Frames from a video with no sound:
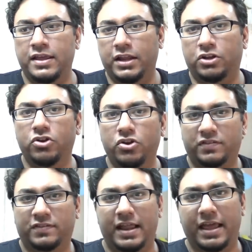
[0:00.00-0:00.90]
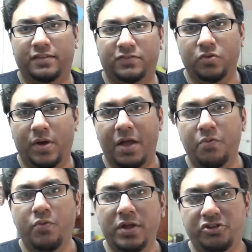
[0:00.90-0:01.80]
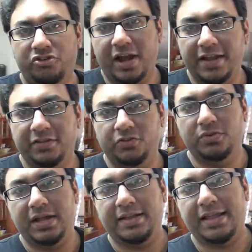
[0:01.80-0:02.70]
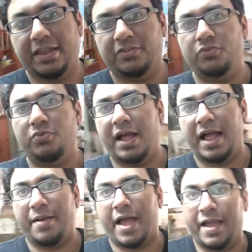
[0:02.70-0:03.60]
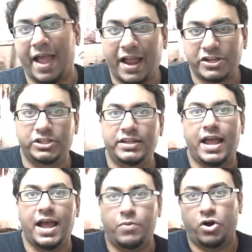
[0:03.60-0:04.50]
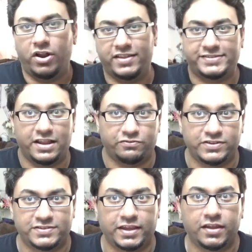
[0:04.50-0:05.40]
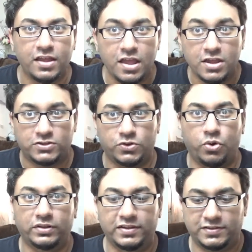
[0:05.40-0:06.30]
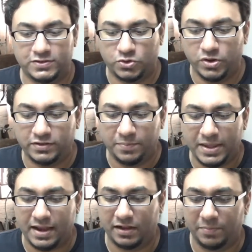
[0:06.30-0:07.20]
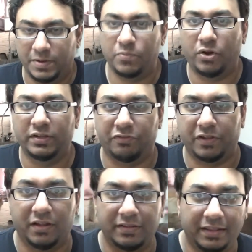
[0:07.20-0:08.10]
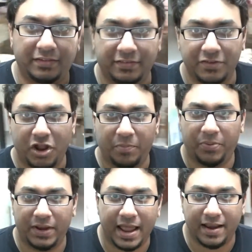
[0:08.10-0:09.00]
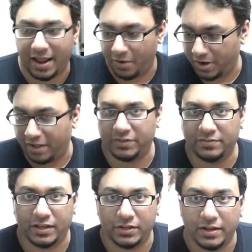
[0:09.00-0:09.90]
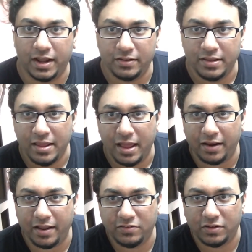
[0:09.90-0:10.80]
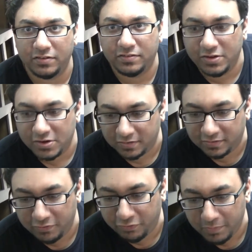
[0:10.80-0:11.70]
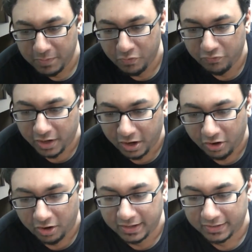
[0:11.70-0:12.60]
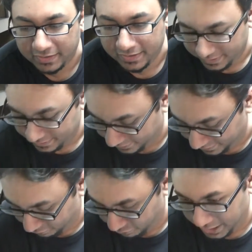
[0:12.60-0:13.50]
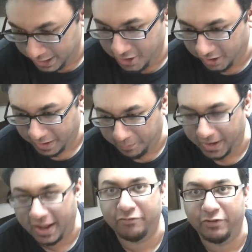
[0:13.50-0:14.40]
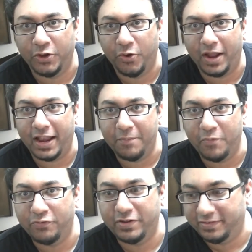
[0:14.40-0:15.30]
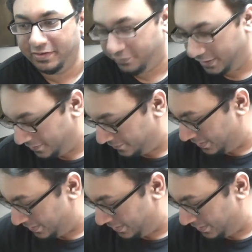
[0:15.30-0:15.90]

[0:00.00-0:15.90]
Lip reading: it looks like. So I will try to do that. I actually am on a selfie stick, so this is going to be a little bit more difficult. It is not planned, I will have to tell you that. And as you can see from me moving around that this is really not a planned video while I move the TV.